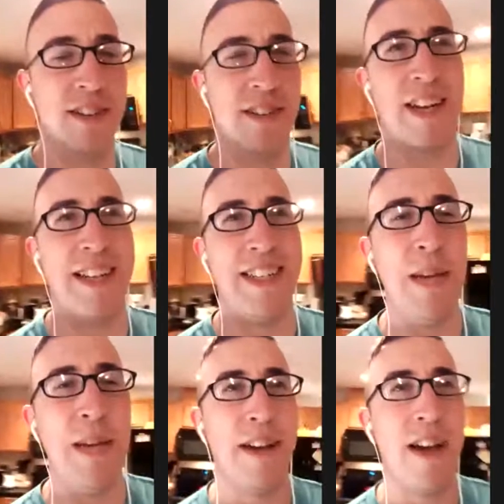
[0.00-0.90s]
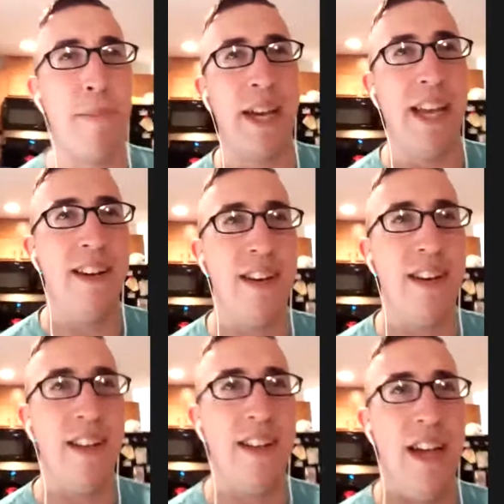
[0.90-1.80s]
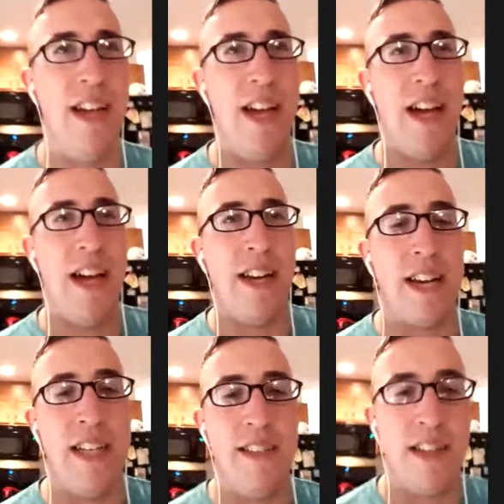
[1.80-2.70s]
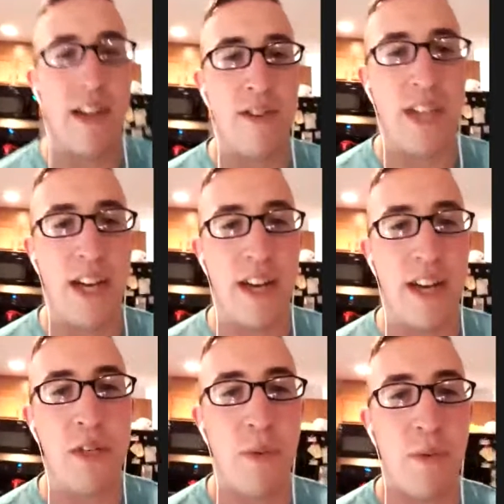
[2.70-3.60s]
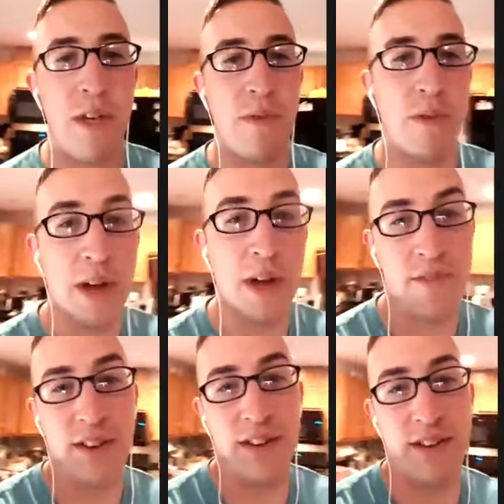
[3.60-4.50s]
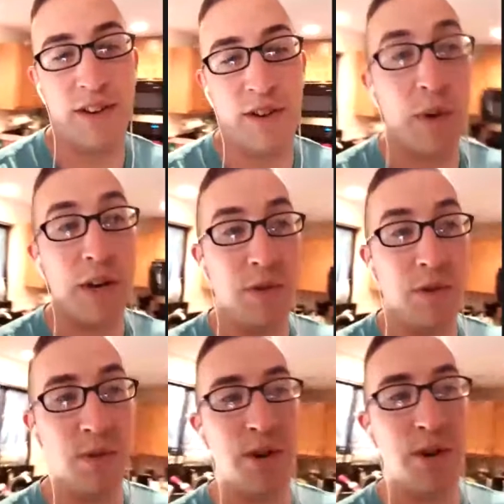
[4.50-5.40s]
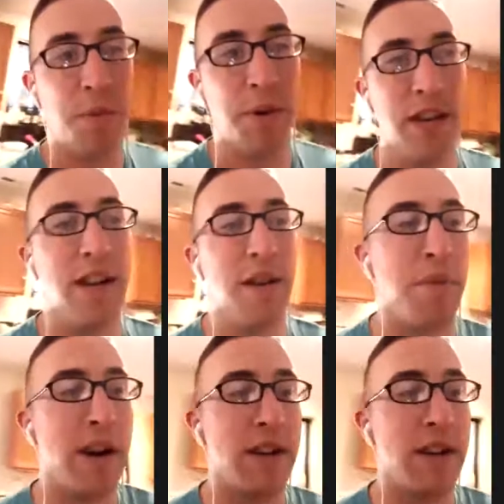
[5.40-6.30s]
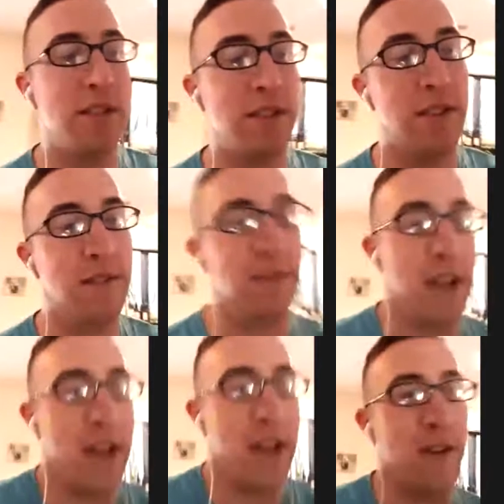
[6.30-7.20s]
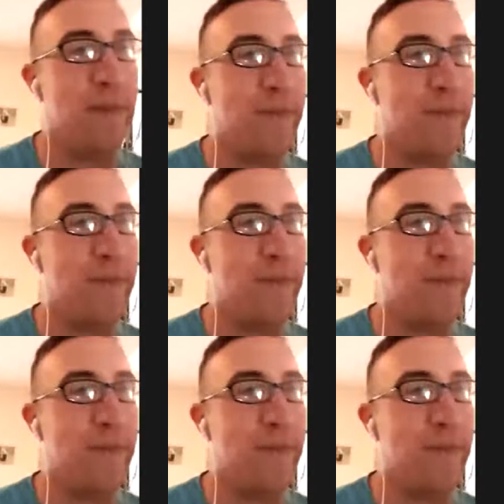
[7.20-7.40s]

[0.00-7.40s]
deep and complicated and not easy to understand, especially when you do when you do start putting it in practice. I don't know.